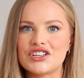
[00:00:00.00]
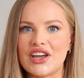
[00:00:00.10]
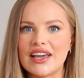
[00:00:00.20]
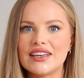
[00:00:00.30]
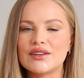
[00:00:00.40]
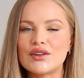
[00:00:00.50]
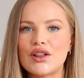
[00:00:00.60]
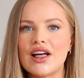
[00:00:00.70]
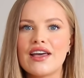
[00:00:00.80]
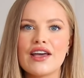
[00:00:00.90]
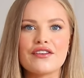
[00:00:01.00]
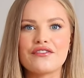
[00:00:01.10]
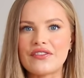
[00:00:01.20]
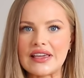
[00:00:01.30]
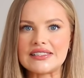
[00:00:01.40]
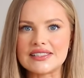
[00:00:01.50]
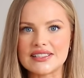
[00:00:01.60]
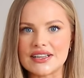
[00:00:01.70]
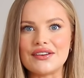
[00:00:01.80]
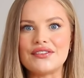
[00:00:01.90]
share a little
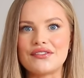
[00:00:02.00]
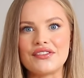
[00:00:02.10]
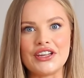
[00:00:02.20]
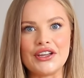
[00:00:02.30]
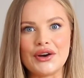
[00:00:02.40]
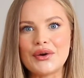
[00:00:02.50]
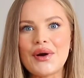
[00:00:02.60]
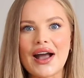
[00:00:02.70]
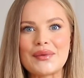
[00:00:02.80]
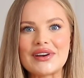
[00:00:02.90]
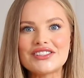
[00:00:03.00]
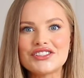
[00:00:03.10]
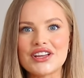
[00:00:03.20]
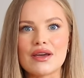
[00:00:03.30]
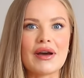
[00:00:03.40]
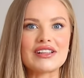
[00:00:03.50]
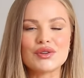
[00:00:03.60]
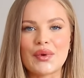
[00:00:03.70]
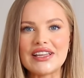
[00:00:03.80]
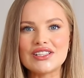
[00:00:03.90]
festive video. I wanted to share my
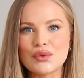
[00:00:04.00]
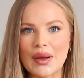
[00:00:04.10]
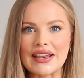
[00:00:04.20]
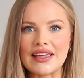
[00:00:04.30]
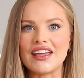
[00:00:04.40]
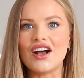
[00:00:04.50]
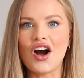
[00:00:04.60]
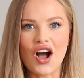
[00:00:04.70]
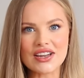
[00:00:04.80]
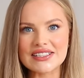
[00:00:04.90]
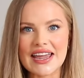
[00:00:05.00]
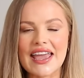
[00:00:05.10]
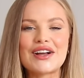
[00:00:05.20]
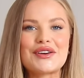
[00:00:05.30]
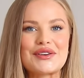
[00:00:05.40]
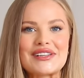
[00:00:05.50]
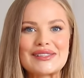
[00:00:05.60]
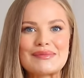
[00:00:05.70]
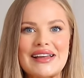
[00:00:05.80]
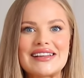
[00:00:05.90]
2020 holiday
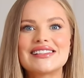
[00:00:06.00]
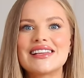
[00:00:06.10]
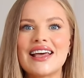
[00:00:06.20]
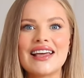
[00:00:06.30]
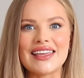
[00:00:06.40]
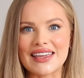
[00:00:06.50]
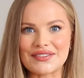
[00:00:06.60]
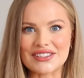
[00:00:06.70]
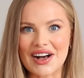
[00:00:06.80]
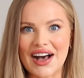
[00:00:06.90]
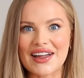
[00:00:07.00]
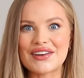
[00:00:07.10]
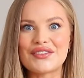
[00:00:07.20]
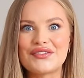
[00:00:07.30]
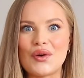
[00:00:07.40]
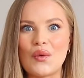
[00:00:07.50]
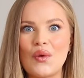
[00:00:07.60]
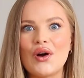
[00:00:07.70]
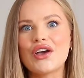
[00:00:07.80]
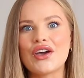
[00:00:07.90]
Christmas gift guide
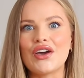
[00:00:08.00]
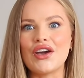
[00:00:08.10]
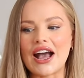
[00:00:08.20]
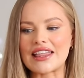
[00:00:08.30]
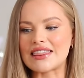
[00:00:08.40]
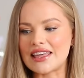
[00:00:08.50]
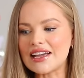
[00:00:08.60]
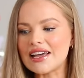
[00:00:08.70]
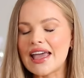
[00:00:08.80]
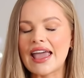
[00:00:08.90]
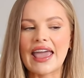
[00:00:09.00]
for her. I think